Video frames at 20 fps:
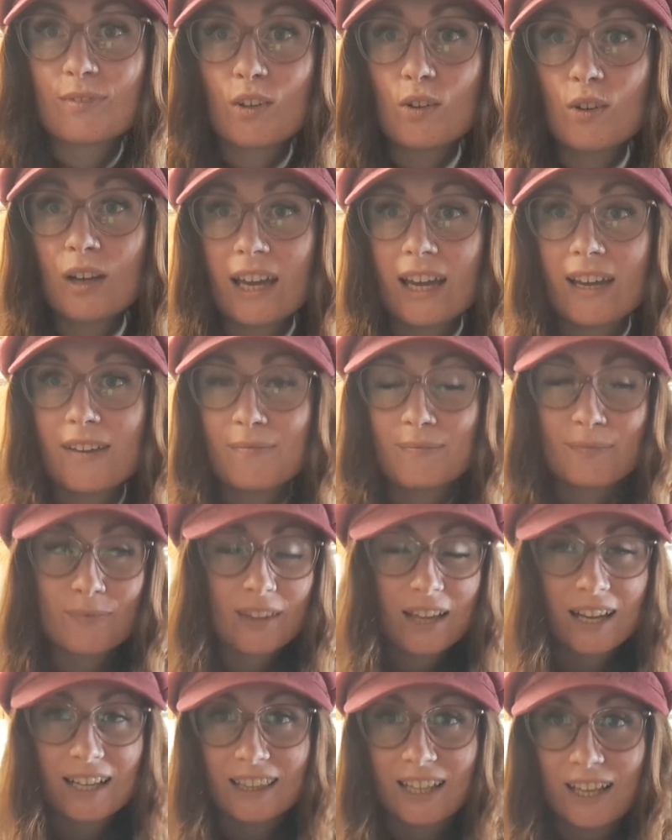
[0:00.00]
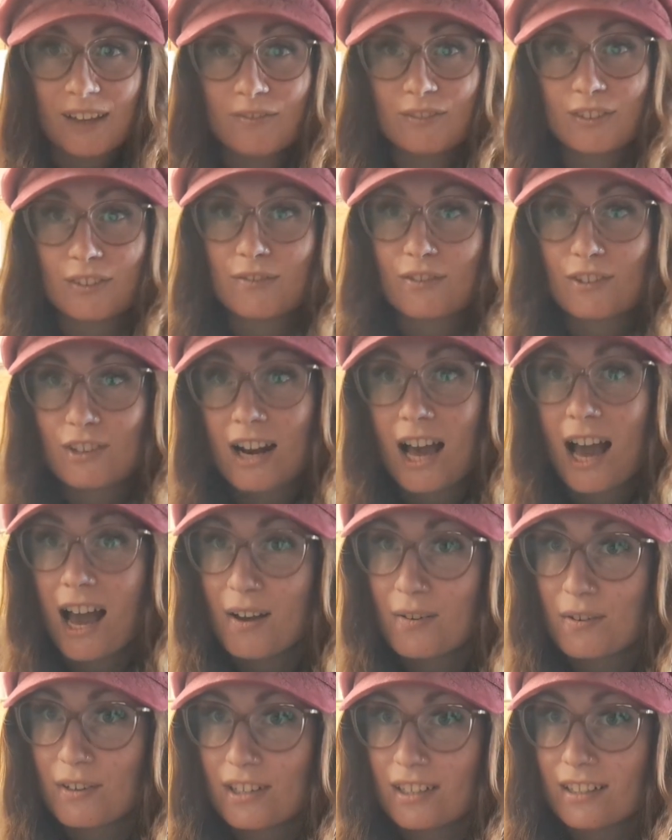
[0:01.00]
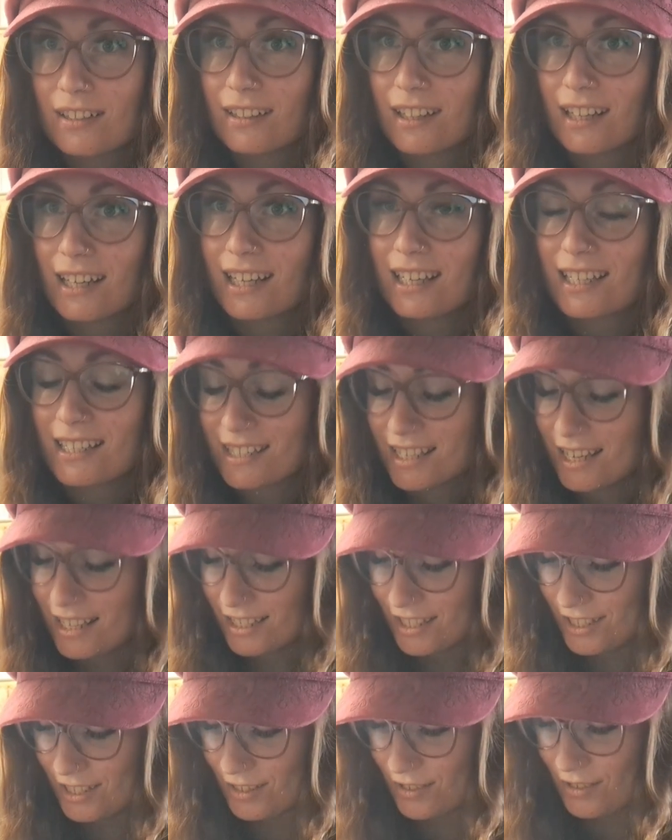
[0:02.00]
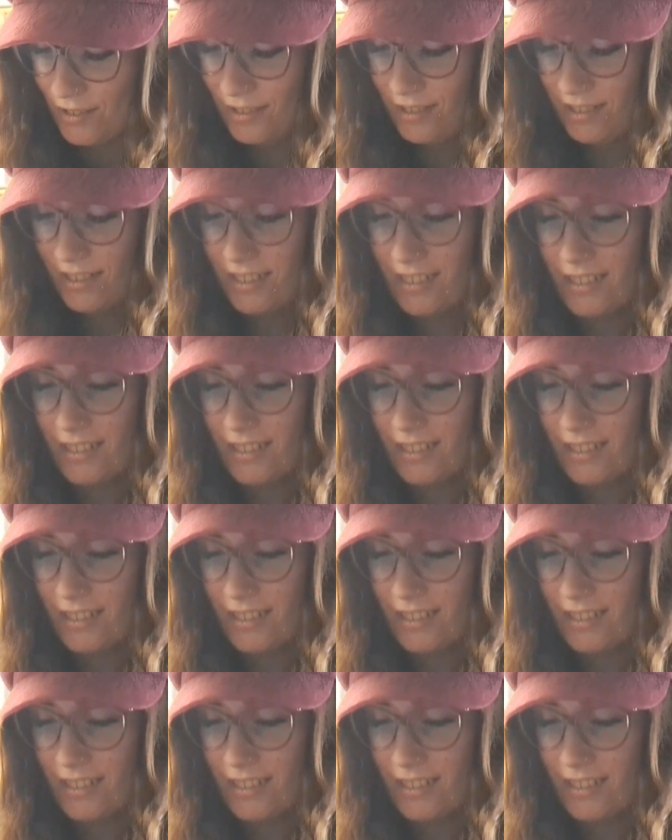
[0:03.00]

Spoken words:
Okay, I left it for an hour like it said so.